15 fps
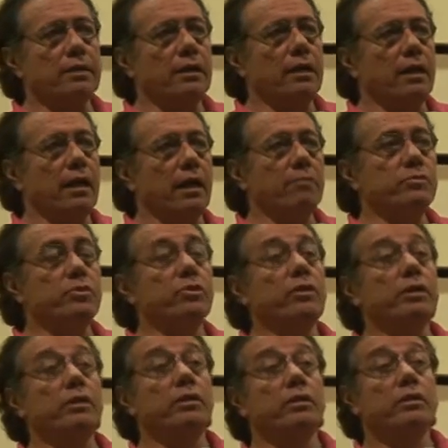uh, I'm
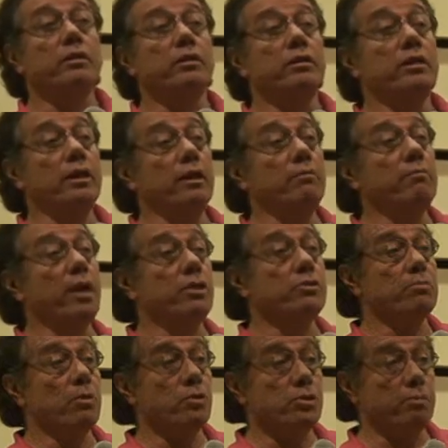doing the major
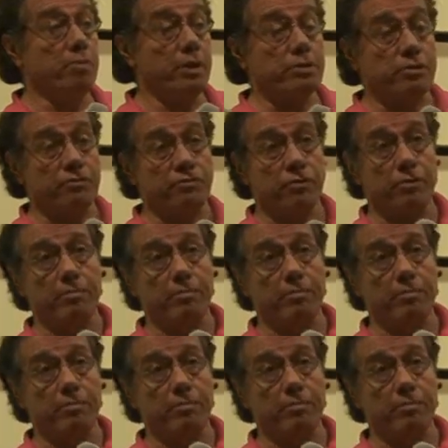motion picture for